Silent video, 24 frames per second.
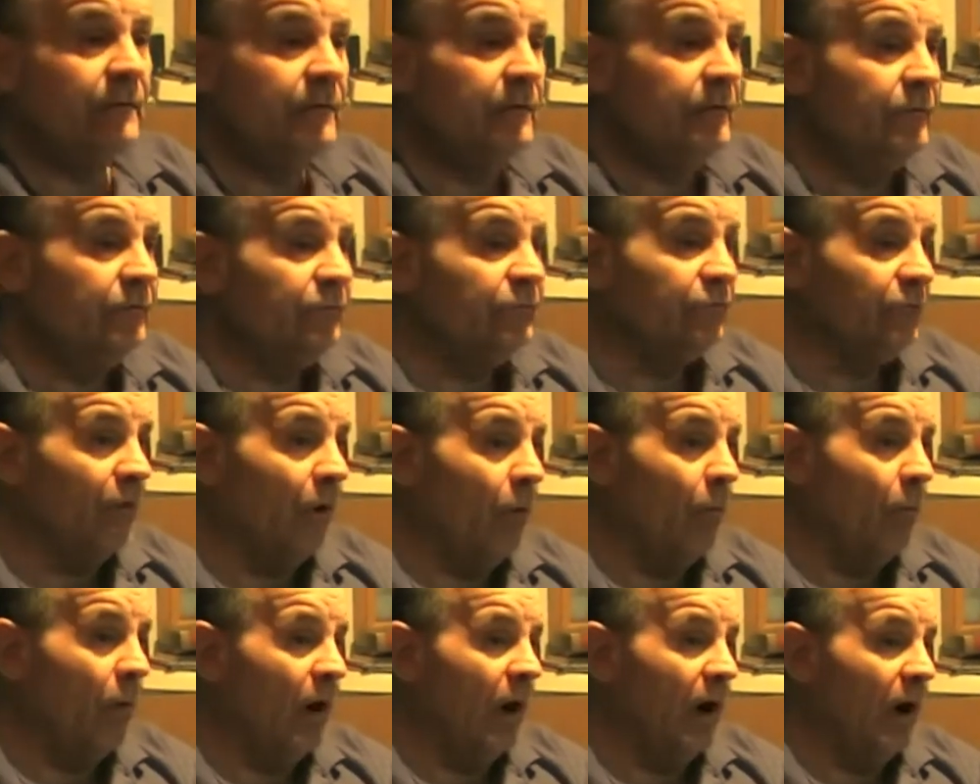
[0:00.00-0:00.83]

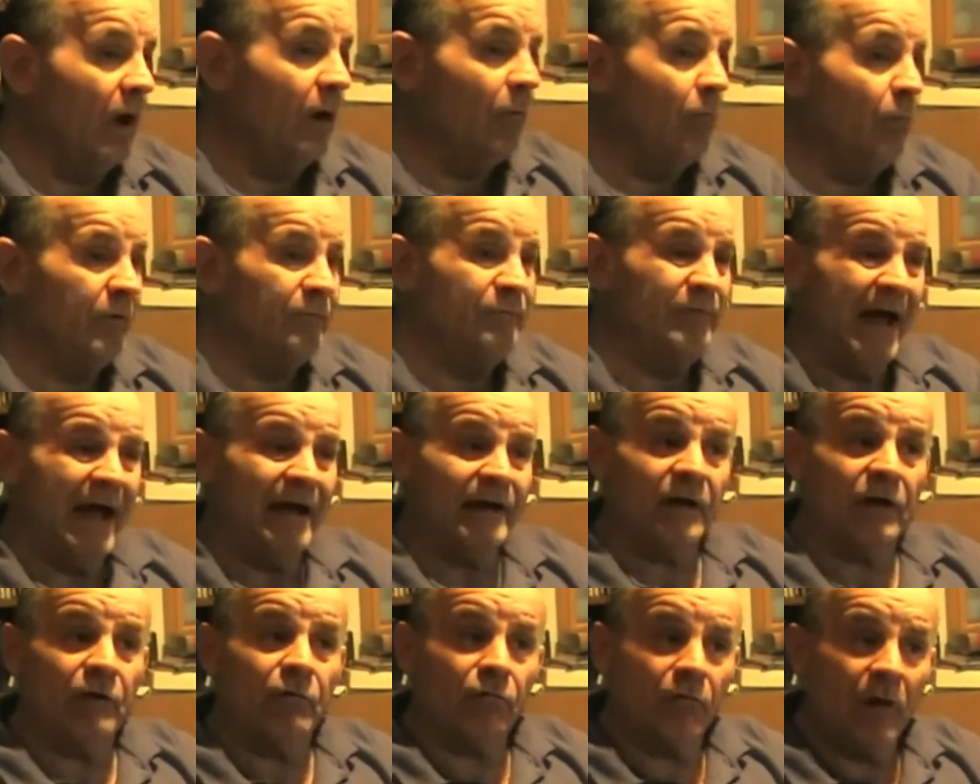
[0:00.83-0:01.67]
So we've had
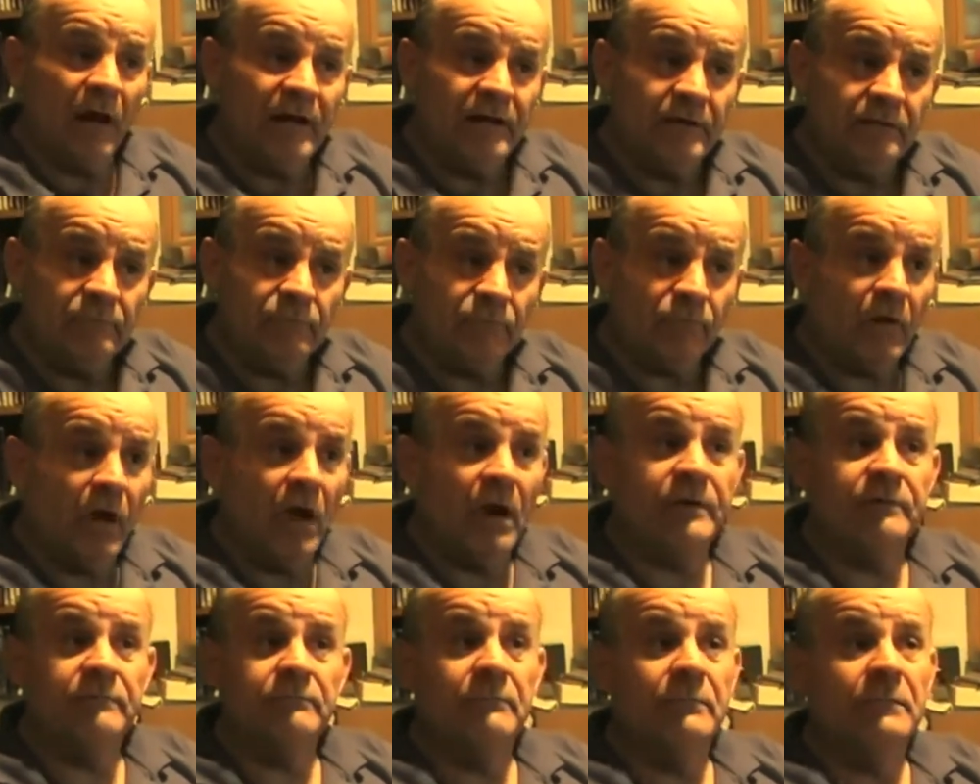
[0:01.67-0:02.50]
a great
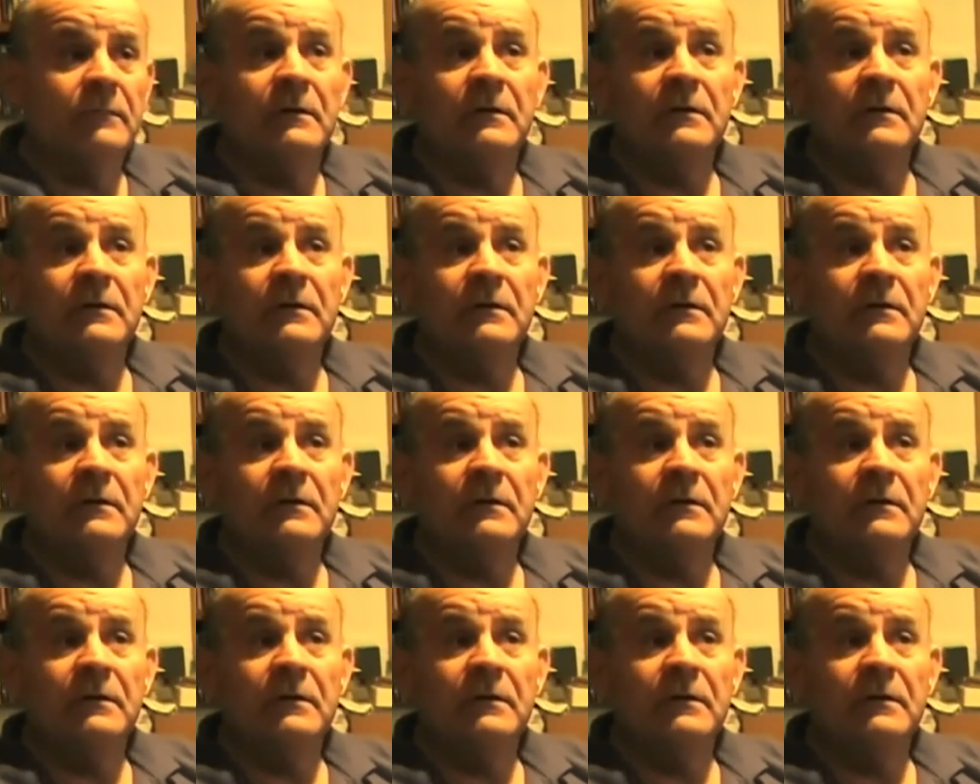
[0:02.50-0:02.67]
run.